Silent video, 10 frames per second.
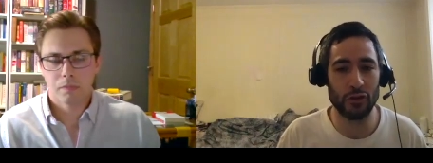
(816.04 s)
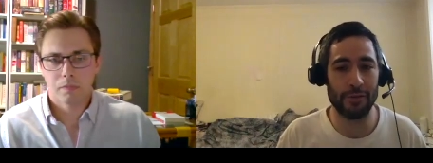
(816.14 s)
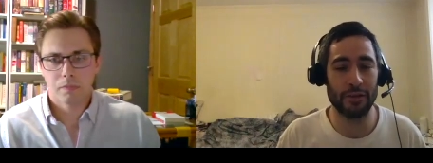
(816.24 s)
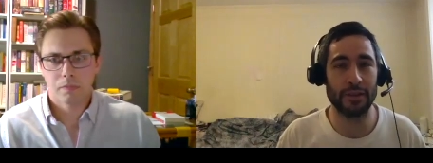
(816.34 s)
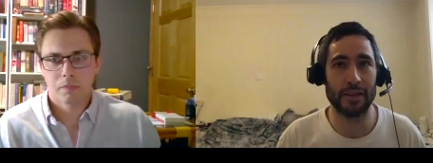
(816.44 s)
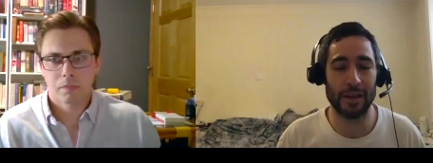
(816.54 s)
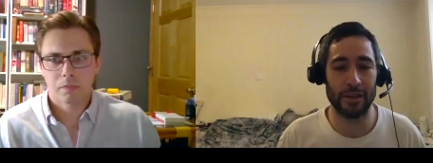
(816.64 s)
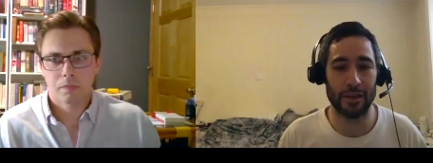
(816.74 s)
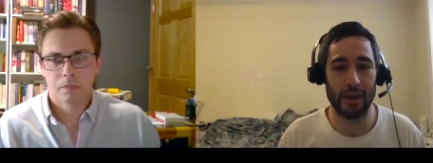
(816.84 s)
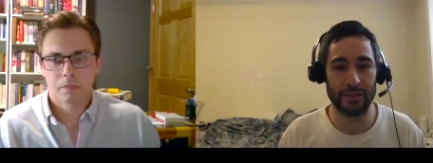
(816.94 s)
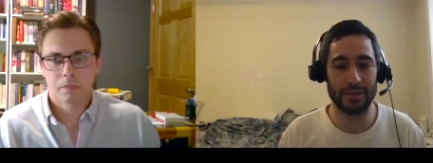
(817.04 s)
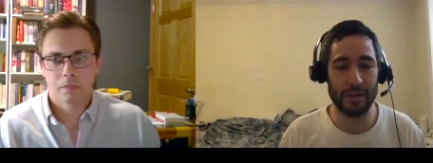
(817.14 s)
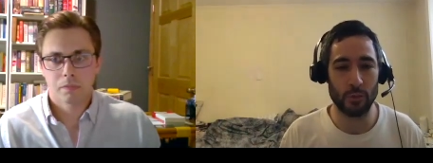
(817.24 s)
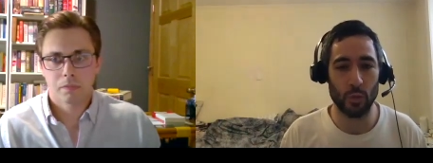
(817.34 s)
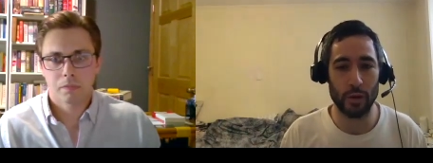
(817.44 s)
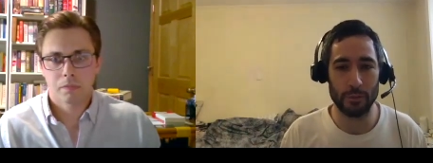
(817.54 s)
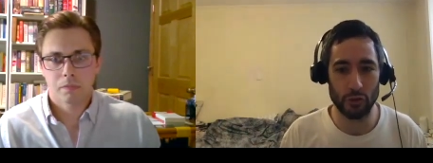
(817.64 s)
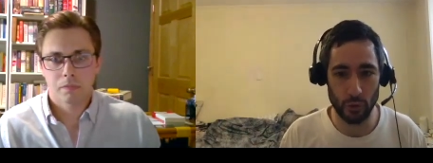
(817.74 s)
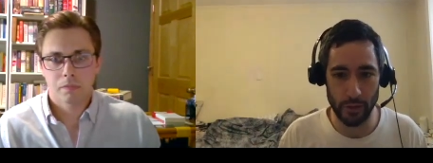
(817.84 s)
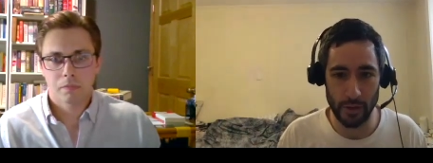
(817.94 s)
Speaker 1: Evans says that the Nazis never won a
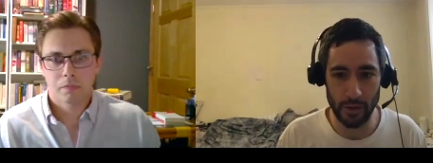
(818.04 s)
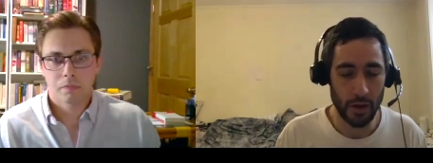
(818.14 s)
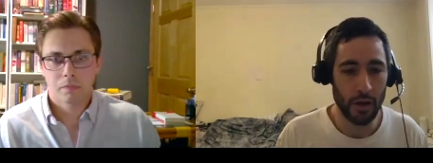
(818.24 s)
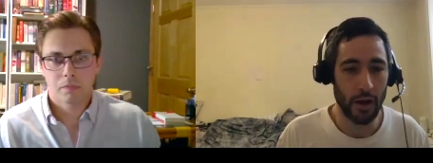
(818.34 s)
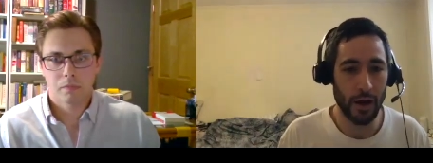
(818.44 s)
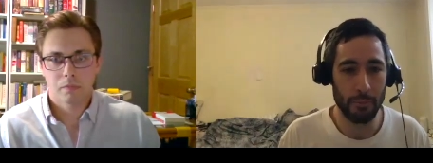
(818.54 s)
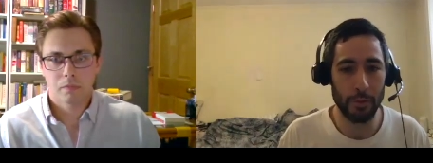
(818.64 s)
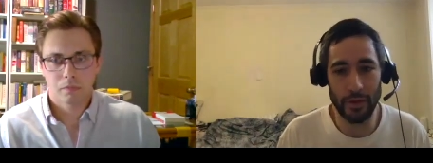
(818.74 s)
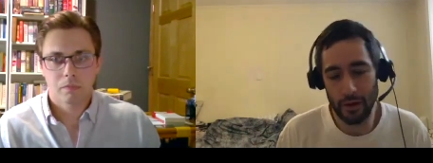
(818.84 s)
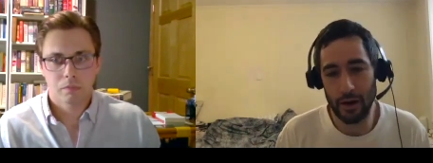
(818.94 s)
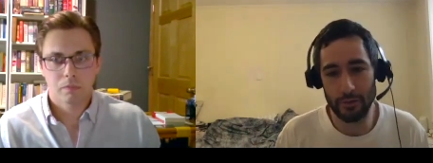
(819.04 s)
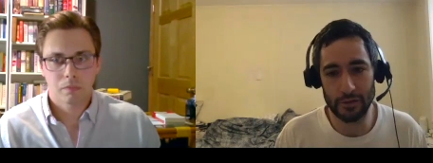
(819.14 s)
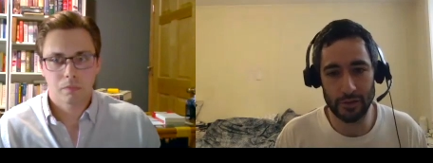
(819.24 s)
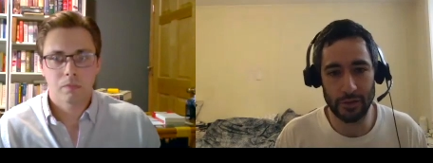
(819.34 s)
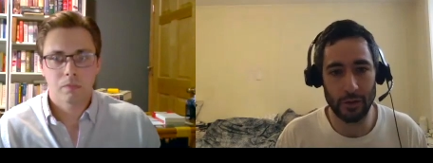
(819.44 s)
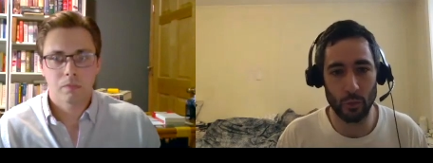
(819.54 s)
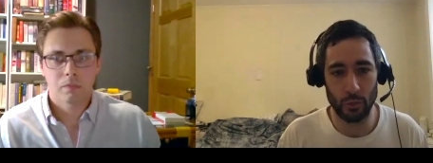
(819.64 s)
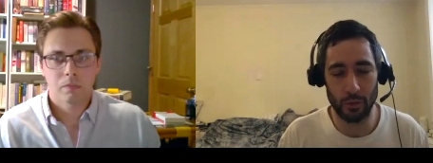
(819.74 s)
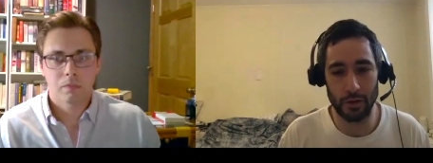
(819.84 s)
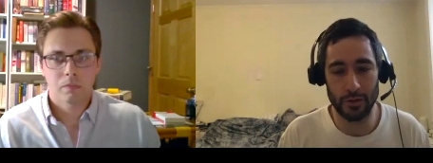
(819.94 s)
majority, um, but they obviously were
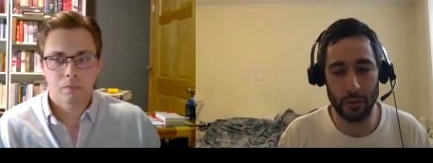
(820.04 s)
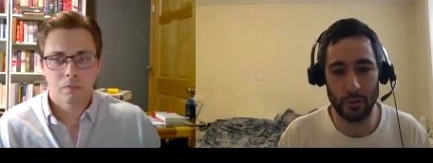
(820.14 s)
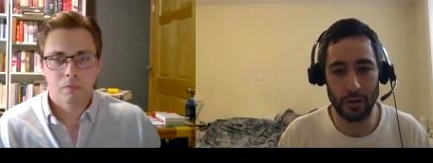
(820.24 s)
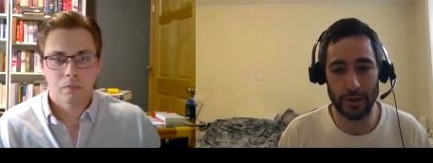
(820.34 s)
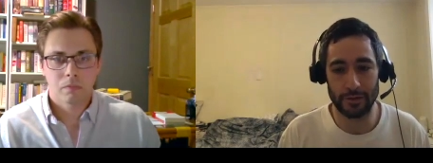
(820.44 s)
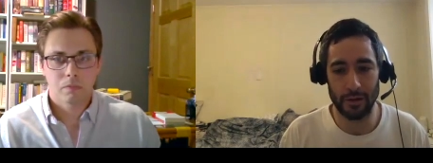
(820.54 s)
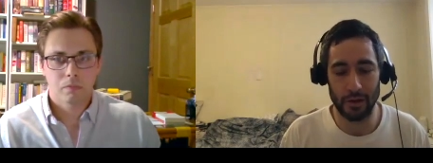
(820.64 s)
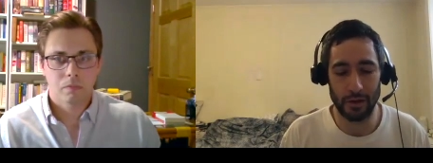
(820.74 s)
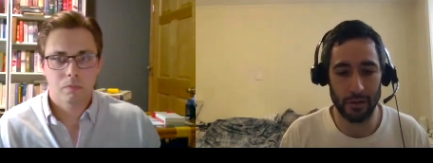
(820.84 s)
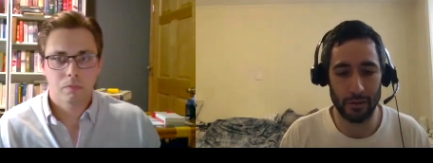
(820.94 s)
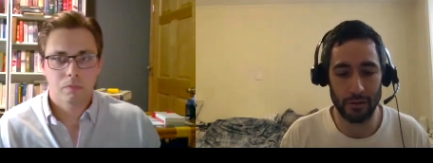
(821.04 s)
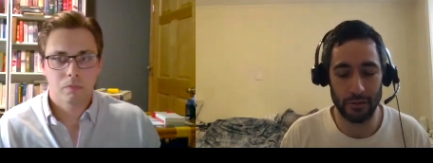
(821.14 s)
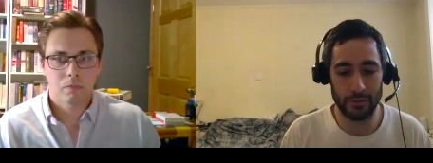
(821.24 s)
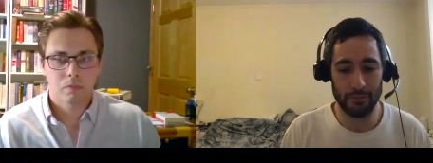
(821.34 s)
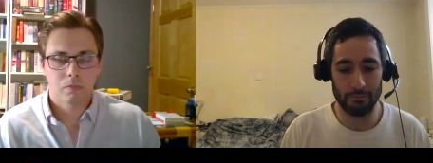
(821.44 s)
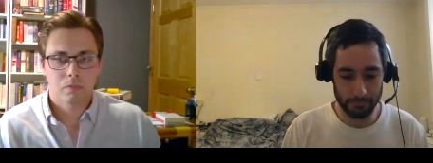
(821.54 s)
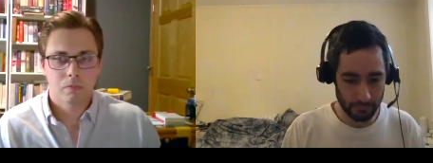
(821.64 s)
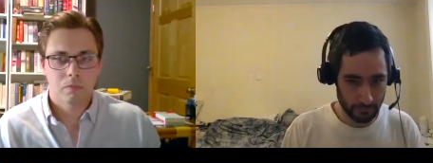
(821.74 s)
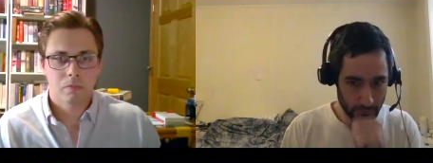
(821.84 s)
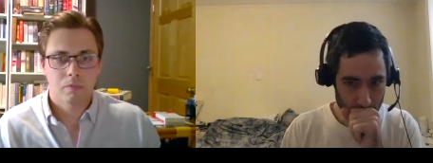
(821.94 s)
you know elected. Uh,
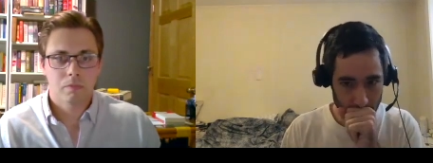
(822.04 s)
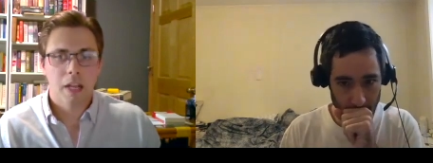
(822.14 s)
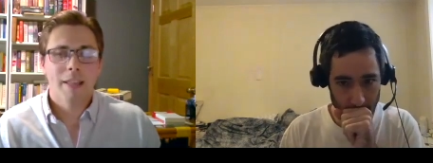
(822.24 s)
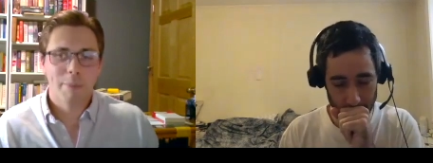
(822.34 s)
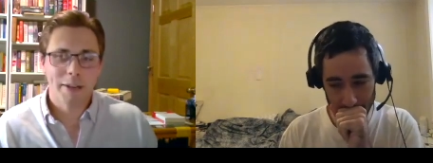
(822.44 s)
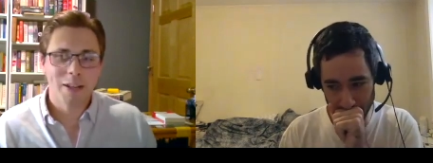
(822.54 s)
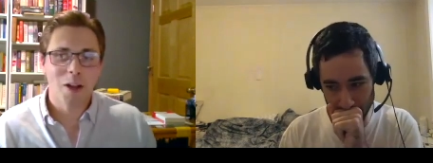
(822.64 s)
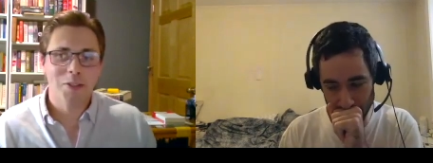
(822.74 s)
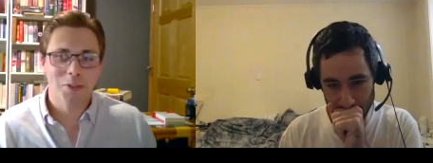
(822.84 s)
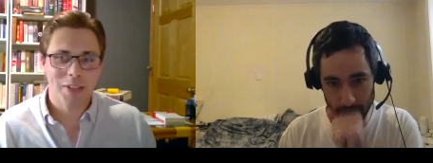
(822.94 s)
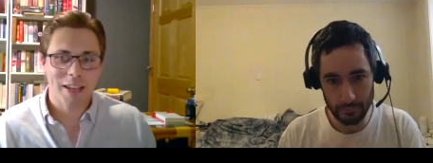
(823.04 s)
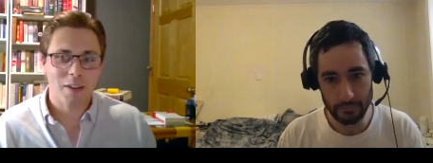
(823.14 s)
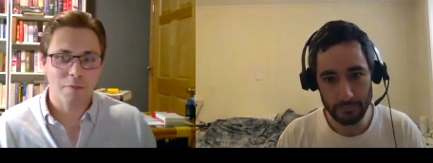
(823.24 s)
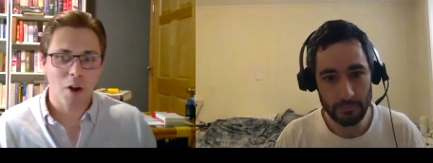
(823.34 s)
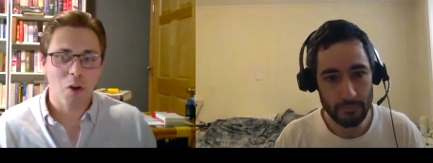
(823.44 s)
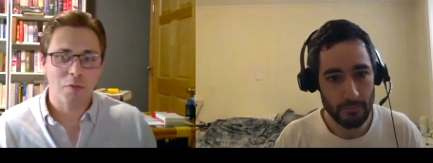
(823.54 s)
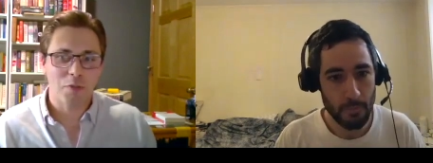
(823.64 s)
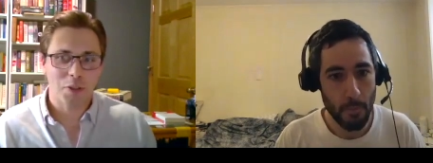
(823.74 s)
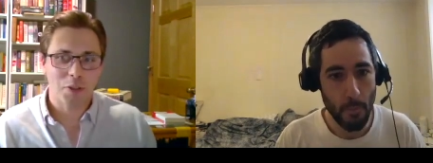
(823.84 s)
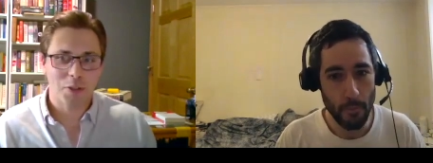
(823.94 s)
Speaker 2: excuse me. But he also said a vote for
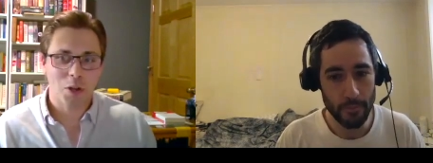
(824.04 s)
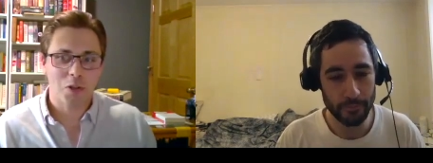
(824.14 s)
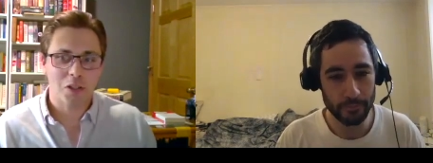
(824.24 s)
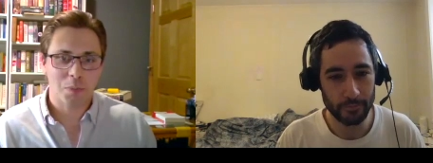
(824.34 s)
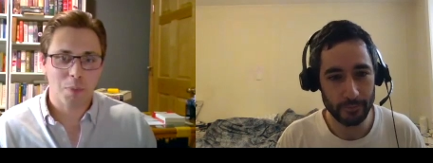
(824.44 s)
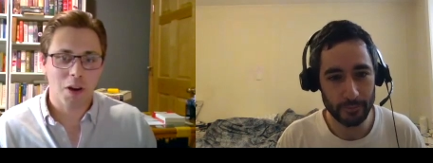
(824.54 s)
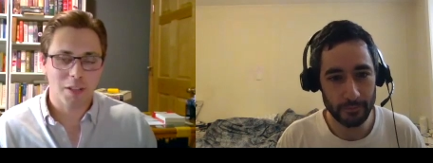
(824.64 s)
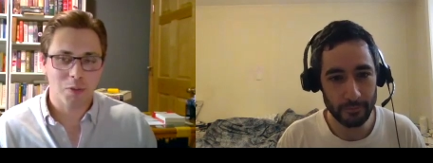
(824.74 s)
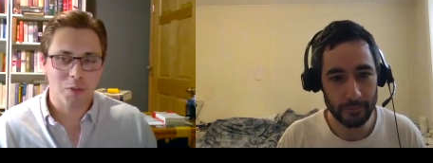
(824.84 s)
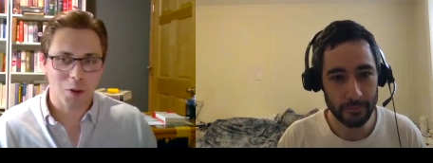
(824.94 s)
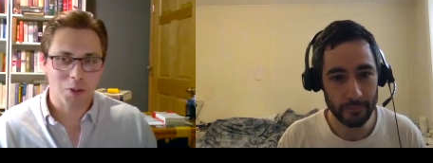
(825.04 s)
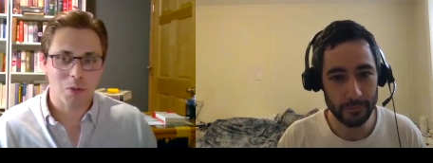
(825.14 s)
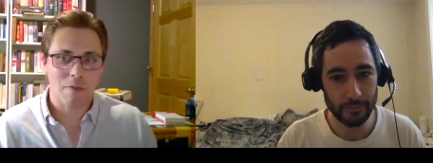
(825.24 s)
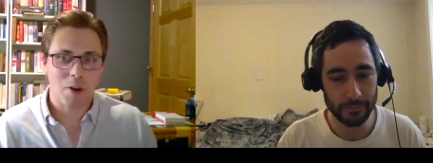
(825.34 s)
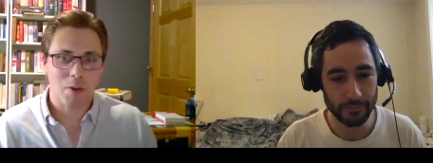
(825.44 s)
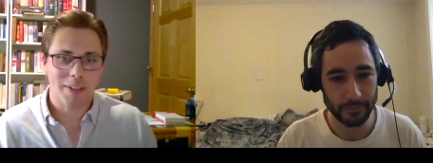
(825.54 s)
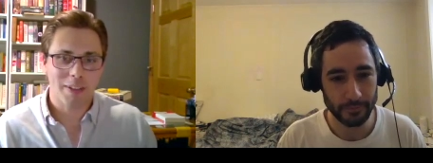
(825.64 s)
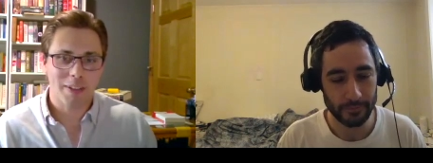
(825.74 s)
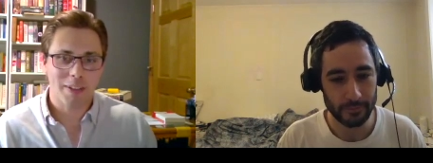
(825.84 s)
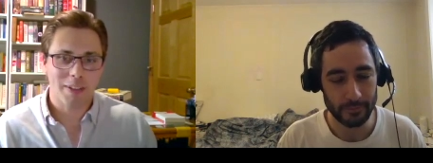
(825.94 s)
the socialist parties was also a vote
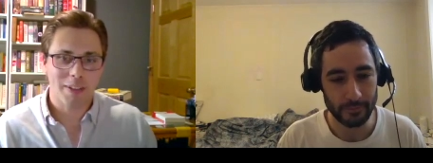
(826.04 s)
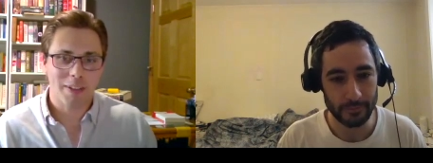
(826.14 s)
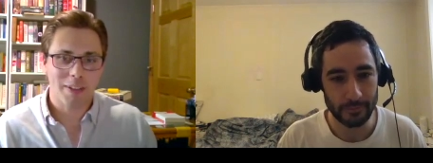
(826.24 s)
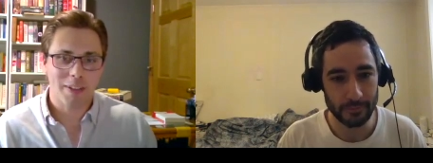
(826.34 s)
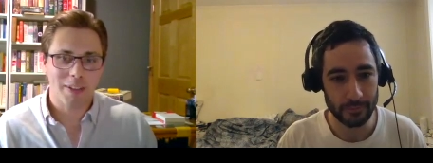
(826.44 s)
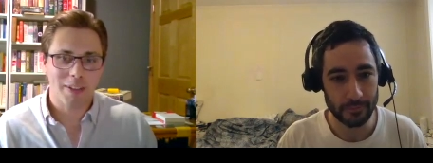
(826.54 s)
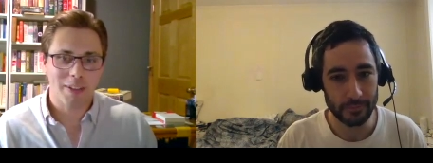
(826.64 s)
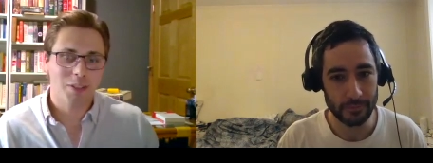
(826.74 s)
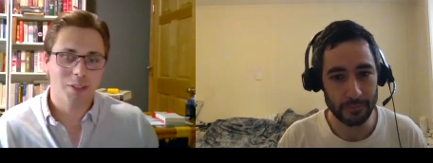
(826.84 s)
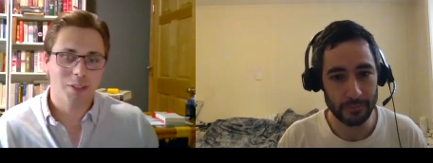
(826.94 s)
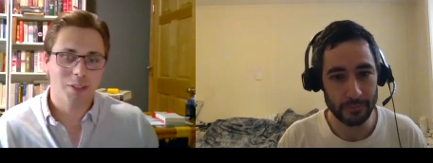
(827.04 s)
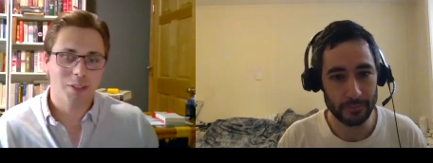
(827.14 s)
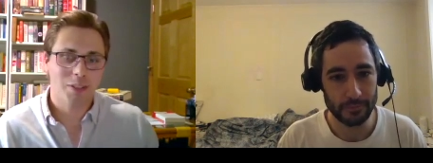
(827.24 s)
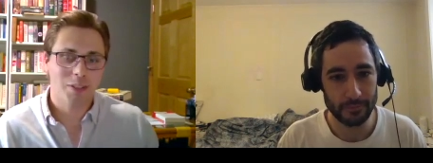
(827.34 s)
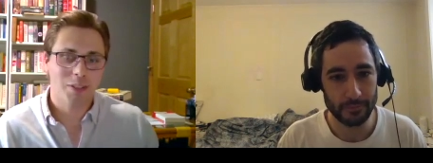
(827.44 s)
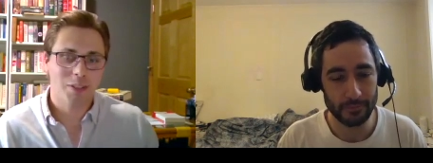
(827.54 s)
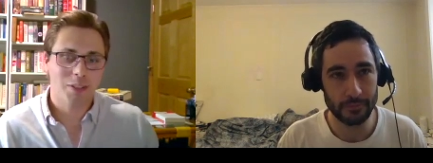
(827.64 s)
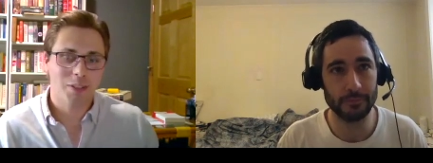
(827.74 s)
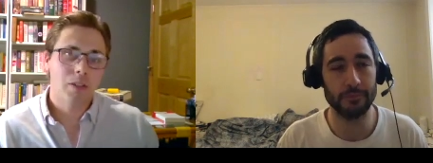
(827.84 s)
against democracy too. Mm.